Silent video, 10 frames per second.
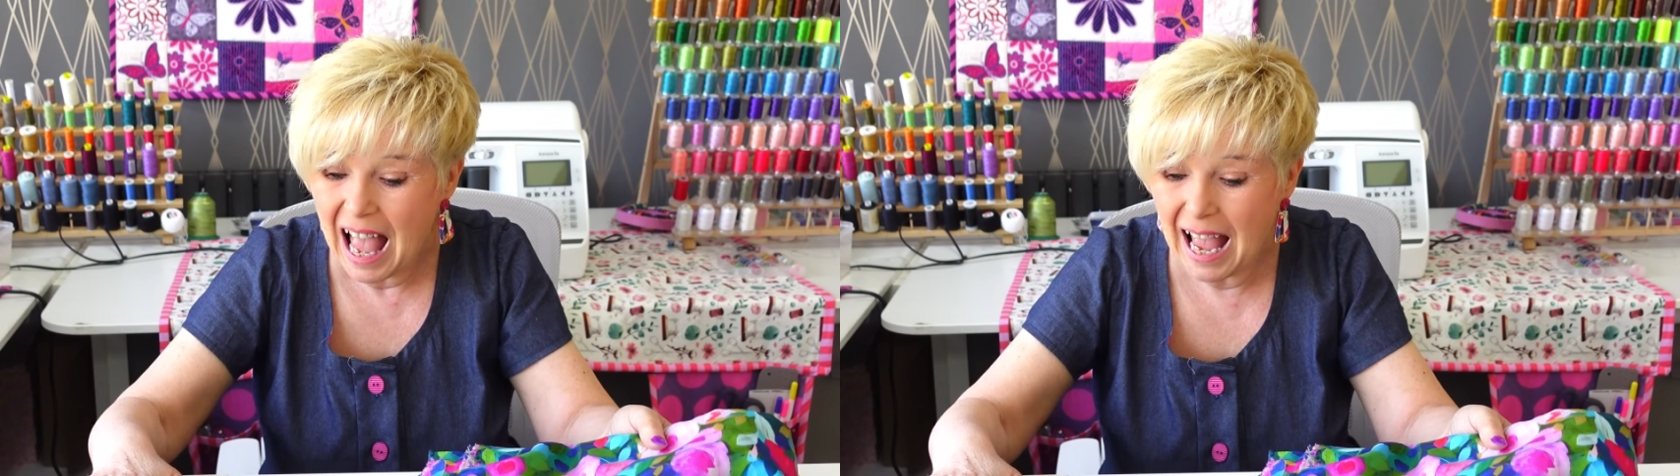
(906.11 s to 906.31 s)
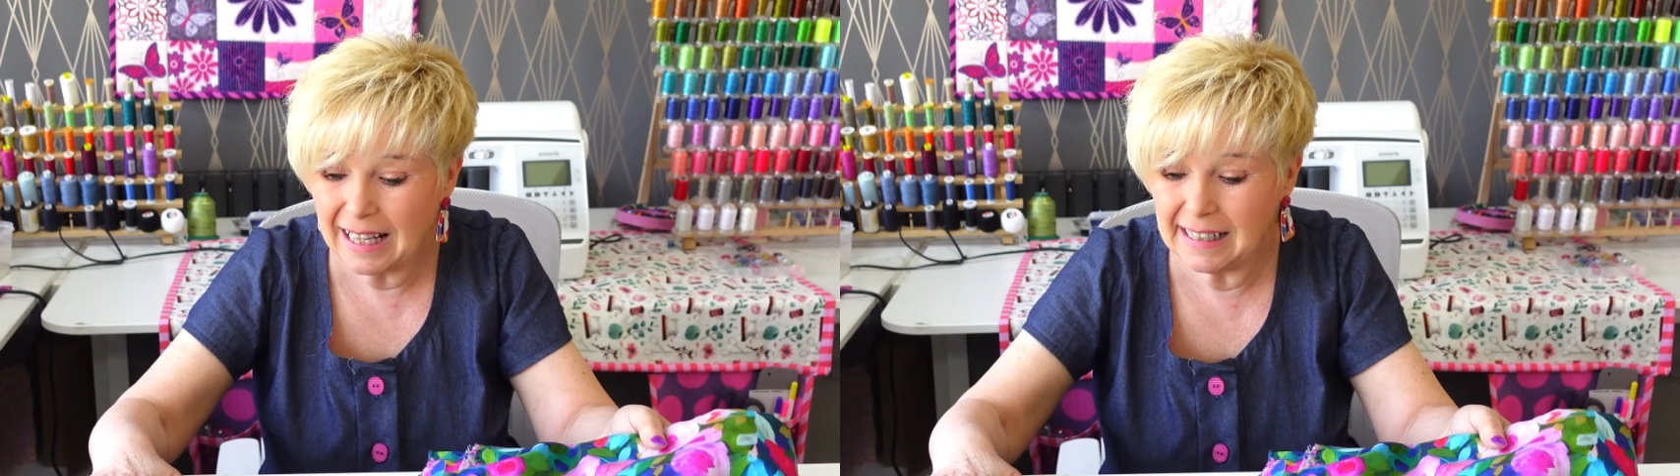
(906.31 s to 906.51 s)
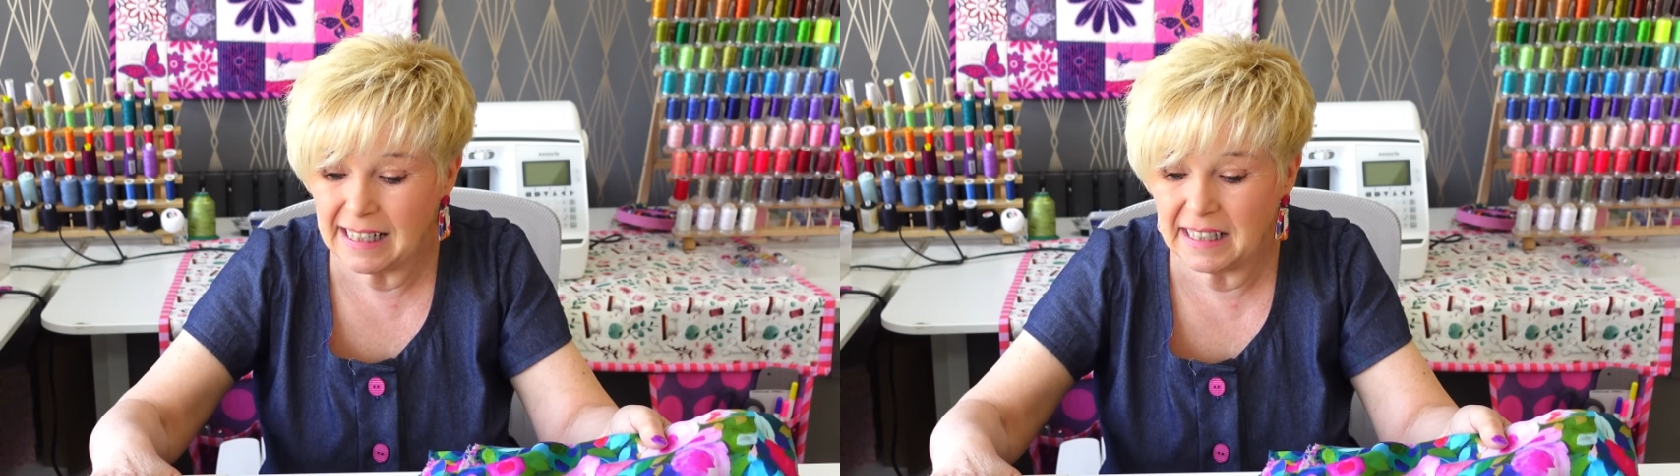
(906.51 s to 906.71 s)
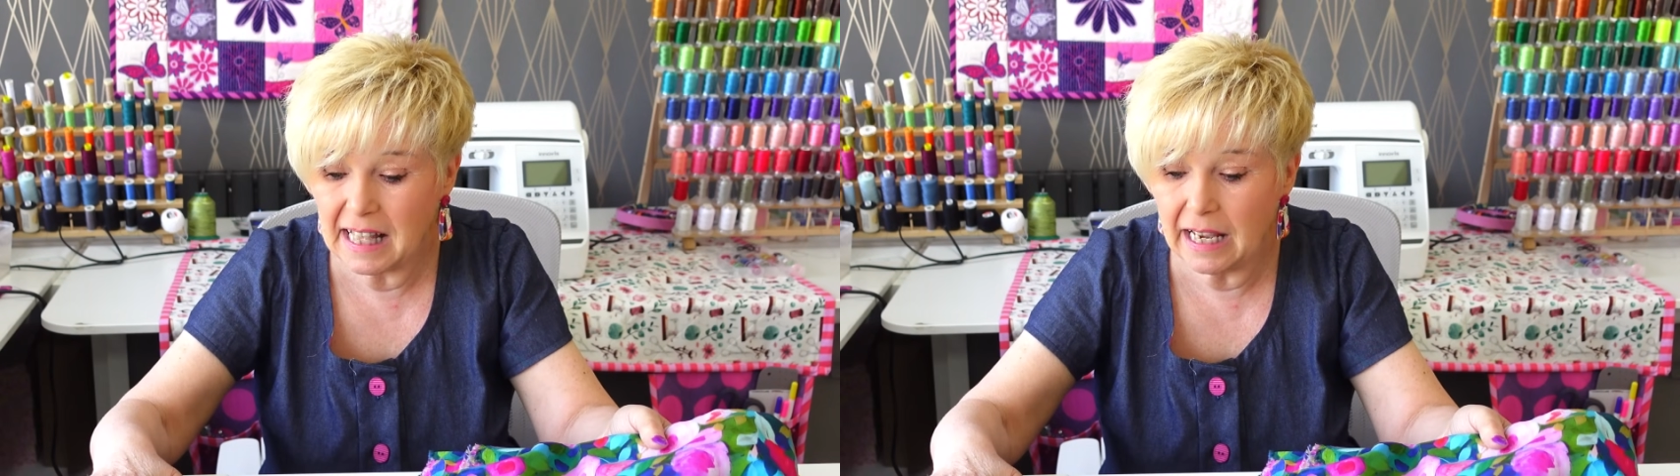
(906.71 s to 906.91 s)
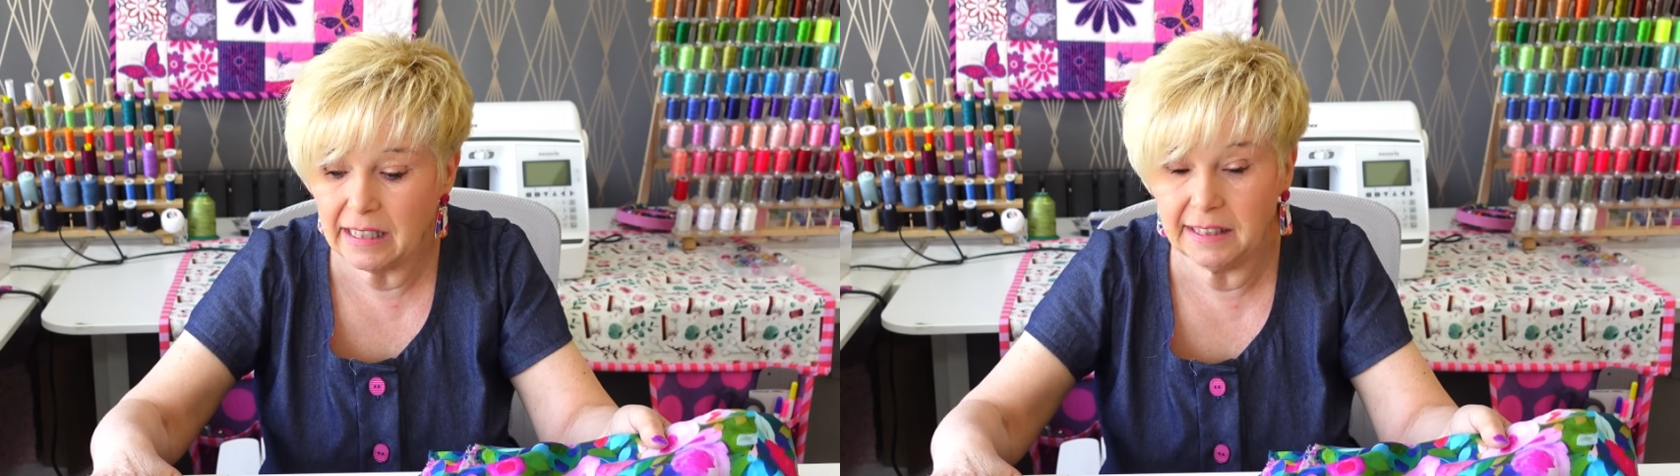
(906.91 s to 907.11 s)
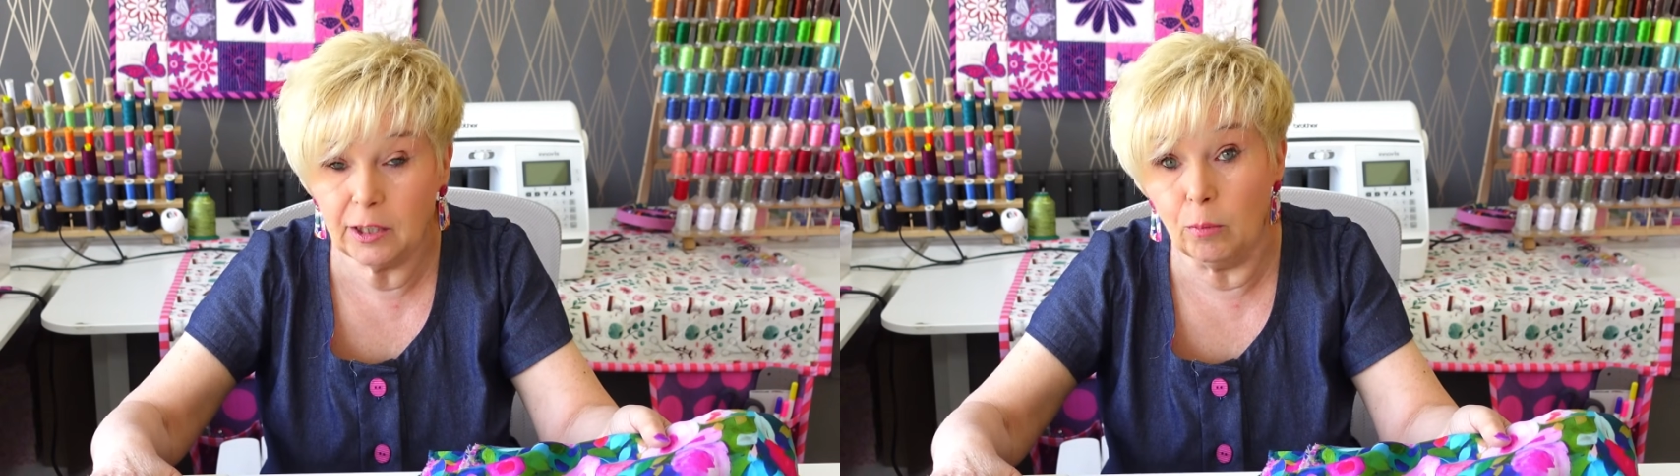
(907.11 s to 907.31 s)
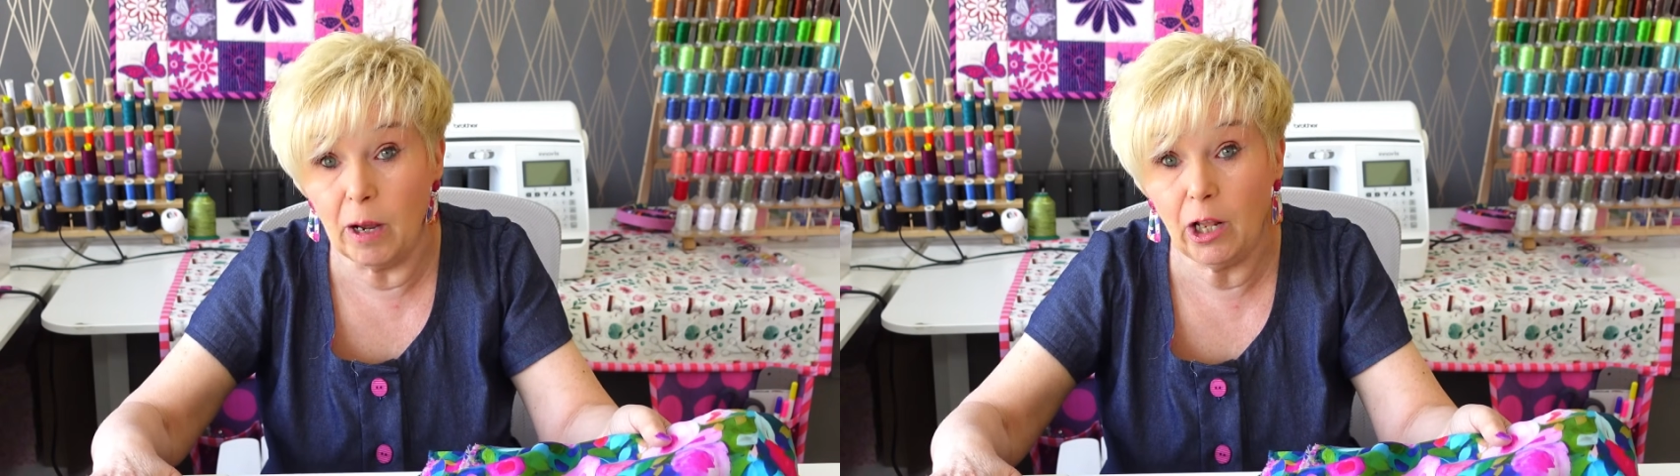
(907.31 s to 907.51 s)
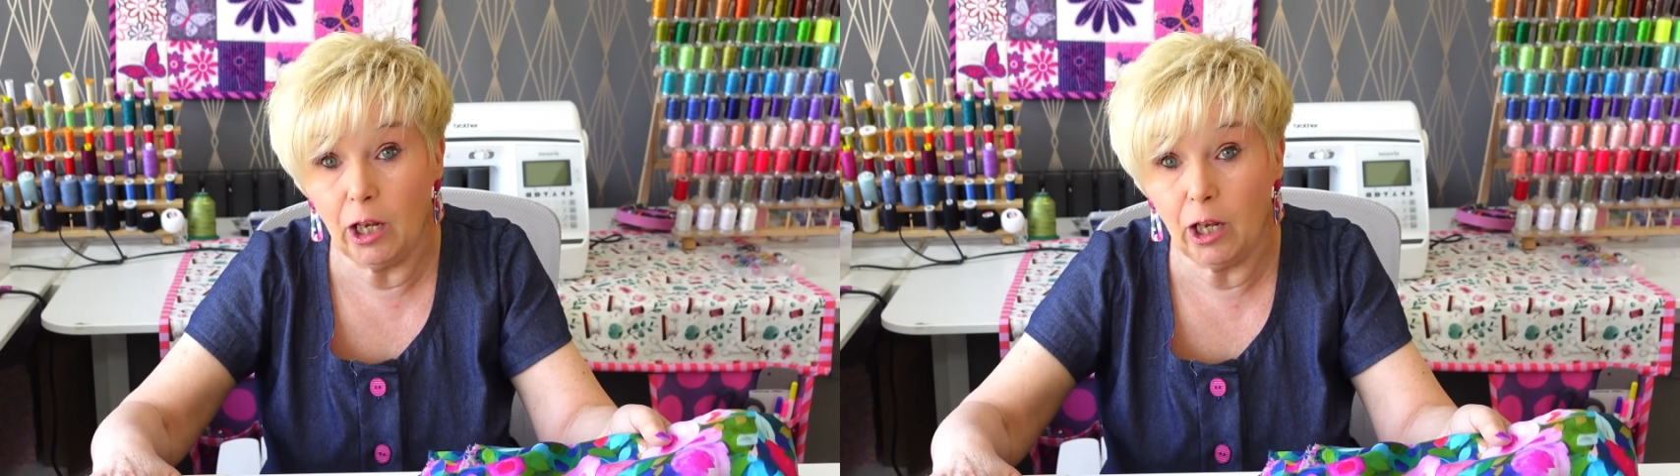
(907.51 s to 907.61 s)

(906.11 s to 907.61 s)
And it's their summer